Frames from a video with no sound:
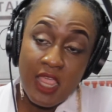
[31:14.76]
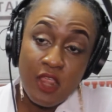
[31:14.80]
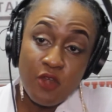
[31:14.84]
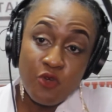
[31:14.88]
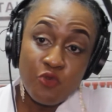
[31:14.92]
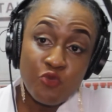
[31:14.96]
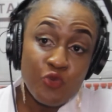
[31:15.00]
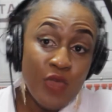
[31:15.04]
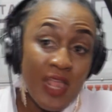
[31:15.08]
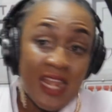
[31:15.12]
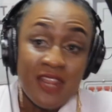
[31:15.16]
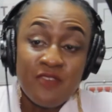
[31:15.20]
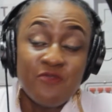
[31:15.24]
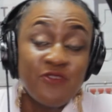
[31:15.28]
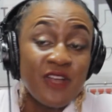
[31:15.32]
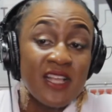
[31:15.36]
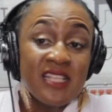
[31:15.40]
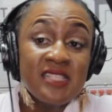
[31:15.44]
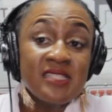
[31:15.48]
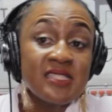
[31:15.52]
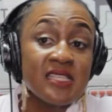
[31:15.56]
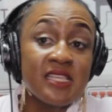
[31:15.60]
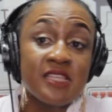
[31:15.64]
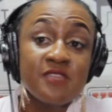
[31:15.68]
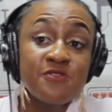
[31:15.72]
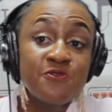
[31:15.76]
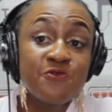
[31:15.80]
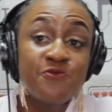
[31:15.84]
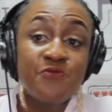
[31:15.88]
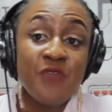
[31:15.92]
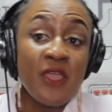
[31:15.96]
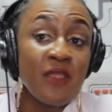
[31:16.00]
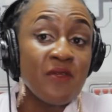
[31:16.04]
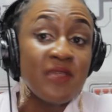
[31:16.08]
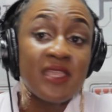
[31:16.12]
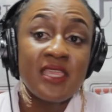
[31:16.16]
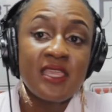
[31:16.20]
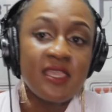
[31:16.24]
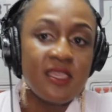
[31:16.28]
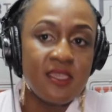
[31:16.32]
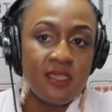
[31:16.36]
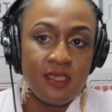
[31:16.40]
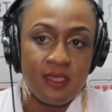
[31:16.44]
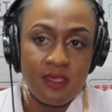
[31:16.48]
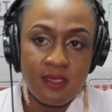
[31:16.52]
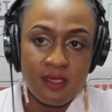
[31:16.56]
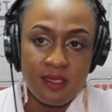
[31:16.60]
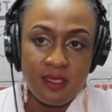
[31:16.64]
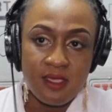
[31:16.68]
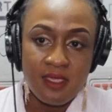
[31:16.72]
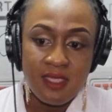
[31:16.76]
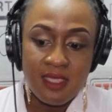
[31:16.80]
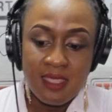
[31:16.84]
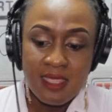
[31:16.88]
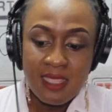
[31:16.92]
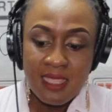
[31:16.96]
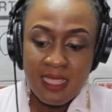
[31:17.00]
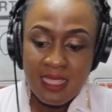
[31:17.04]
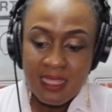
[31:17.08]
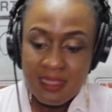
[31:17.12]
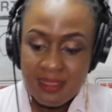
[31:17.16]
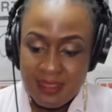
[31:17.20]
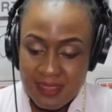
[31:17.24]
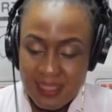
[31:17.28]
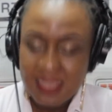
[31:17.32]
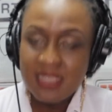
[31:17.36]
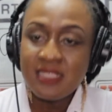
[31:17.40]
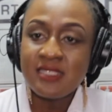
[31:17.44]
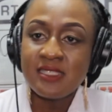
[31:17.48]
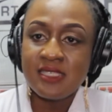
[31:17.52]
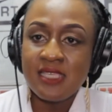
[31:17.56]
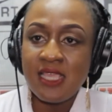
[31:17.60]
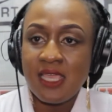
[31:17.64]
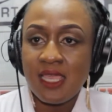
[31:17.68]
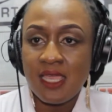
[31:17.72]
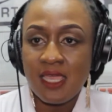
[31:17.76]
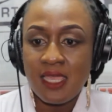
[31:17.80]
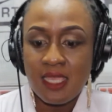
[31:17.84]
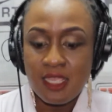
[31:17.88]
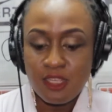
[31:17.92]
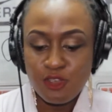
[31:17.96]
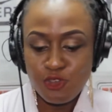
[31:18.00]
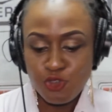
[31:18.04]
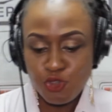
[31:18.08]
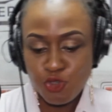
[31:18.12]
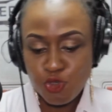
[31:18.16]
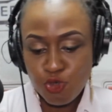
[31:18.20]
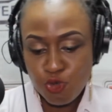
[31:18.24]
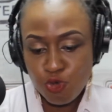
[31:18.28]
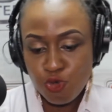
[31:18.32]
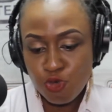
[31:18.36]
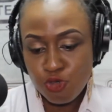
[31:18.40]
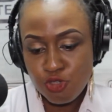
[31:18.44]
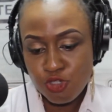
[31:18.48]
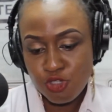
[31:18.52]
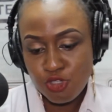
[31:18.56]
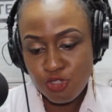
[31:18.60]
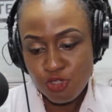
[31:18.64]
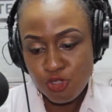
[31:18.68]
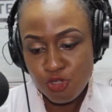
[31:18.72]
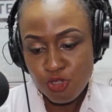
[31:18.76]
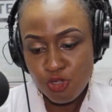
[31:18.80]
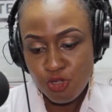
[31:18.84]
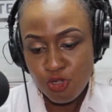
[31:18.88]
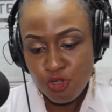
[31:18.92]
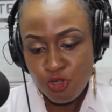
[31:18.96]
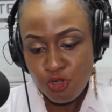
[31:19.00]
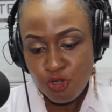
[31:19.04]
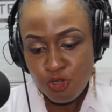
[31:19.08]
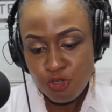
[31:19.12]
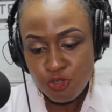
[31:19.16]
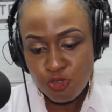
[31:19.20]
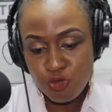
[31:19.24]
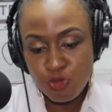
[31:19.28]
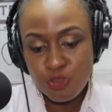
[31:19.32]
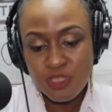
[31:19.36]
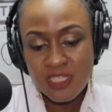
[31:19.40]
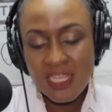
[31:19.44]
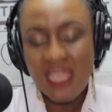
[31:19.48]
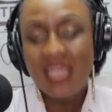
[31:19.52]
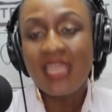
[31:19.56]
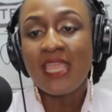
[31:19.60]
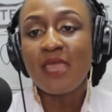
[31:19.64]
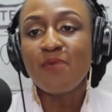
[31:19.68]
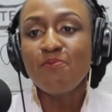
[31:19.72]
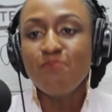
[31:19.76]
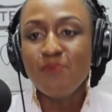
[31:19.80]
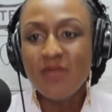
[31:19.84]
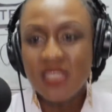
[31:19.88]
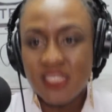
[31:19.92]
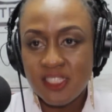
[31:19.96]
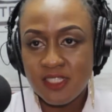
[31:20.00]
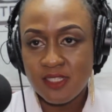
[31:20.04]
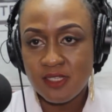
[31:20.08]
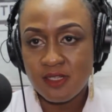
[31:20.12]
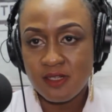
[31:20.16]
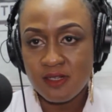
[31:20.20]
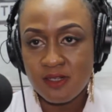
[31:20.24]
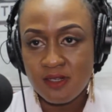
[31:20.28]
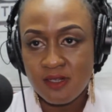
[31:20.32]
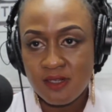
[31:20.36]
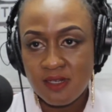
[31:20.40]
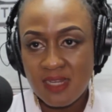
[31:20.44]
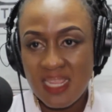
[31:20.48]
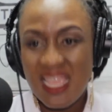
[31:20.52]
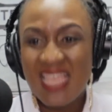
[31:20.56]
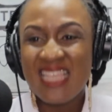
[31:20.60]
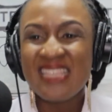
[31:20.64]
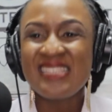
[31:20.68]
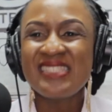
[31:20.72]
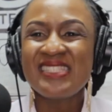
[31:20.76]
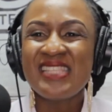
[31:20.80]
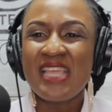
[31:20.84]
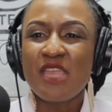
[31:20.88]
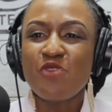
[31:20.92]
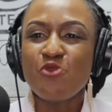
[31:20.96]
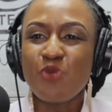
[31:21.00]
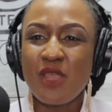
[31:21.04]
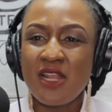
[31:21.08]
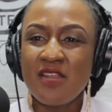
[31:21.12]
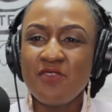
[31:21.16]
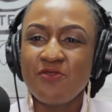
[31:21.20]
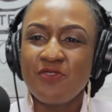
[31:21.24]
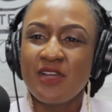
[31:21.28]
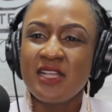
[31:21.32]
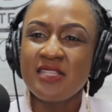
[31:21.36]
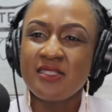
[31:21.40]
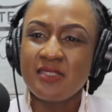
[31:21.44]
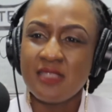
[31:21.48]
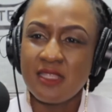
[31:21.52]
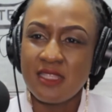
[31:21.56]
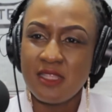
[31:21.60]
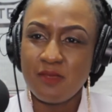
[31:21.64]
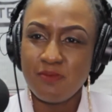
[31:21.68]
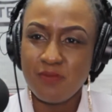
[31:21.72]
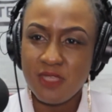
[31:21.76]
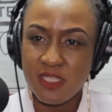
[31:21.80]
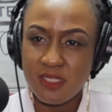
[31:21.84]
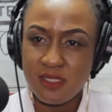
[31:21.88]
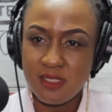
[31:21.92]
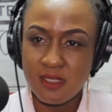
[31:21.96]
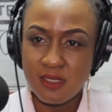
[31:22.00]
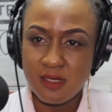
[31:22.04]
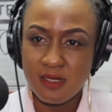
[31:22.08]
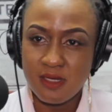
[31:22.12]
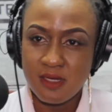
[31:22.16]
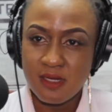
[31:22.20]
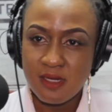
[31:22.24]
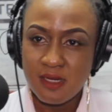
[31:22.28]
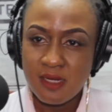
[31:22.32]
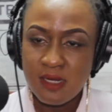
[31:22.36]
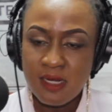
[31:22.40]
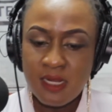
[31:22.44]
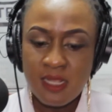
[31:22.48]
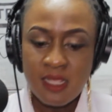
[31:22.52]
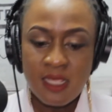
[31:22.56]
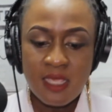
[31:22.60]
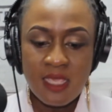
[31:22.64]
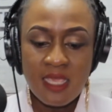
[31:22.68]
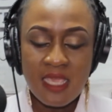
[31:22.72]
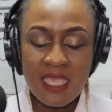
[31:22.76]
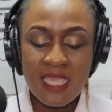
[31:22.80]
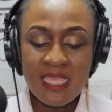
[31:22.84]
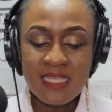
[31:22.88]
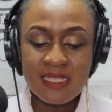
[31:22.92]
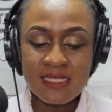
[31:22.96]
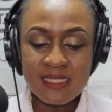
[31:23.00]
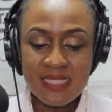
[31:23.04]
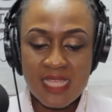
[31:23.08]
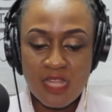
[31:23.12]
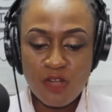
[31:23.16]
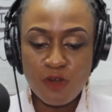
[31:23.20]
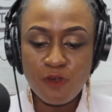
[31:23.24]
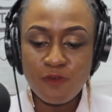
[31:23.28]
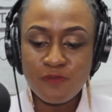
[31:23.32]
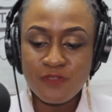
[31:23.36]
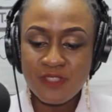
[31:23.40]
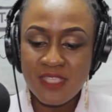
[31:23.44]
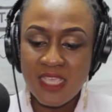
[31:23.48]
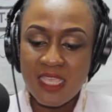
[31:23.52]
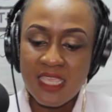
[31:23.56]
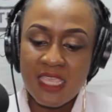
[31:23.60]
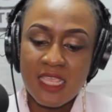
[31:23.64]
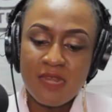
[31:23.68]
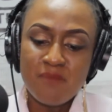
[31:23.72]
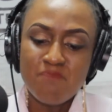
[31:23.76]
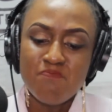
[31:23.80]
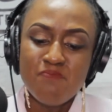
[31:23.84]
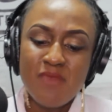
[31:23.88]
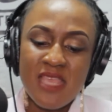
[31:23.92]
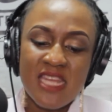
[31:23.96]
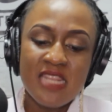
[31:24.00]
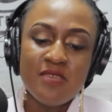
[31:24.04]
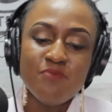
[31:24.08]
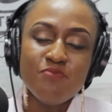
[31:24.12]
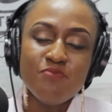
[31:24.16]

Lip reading: Relevance is very key. This year, choose to take a mission and stay relevant in the mission, instead of taking many